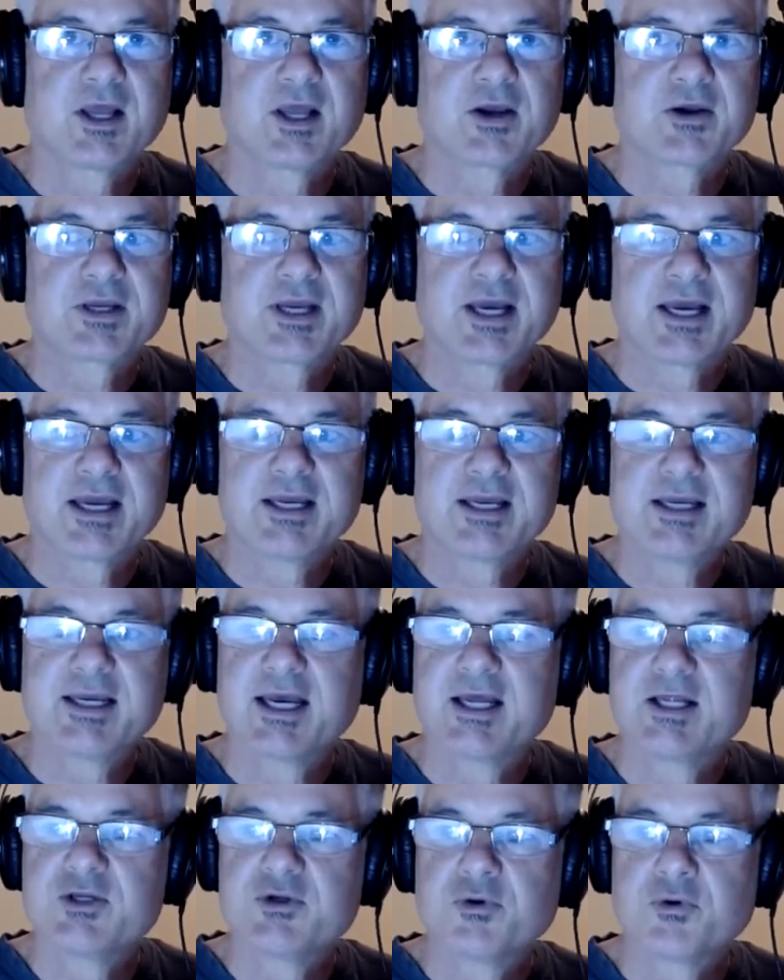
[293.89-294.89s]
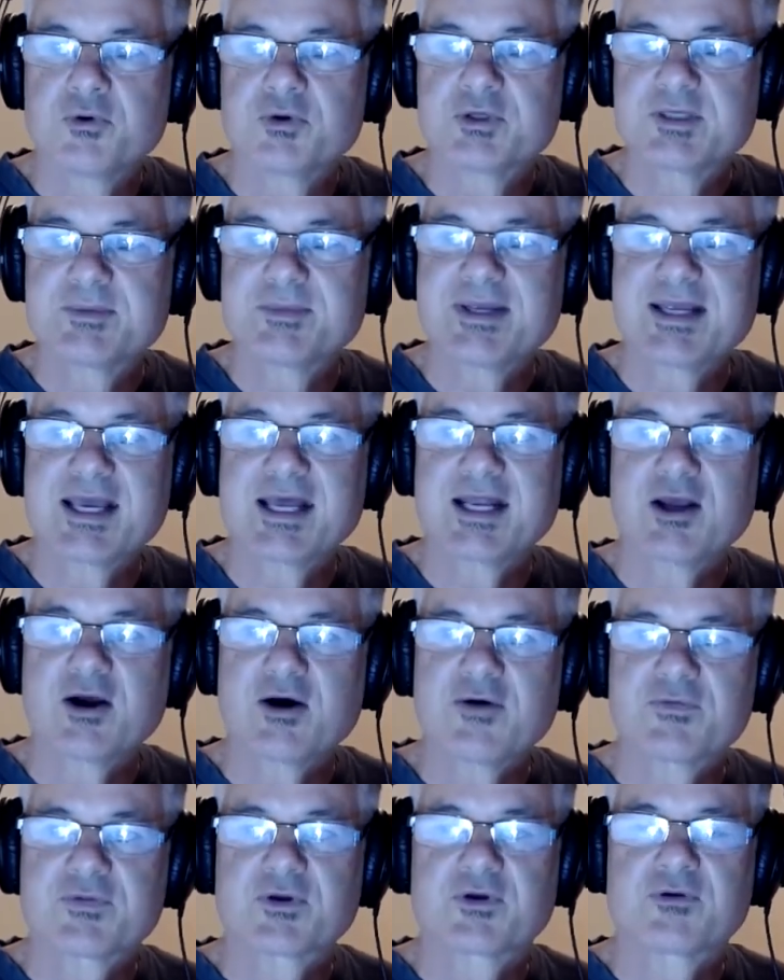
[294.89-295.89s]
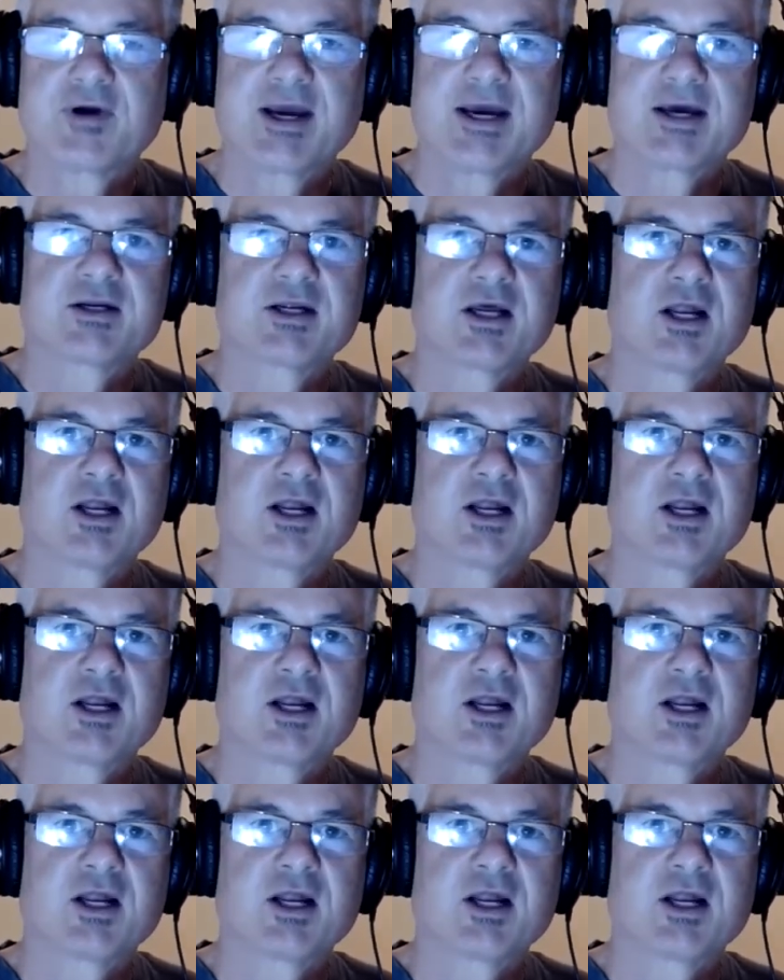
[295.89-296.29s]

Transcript: okay, and you're simply getting off the ground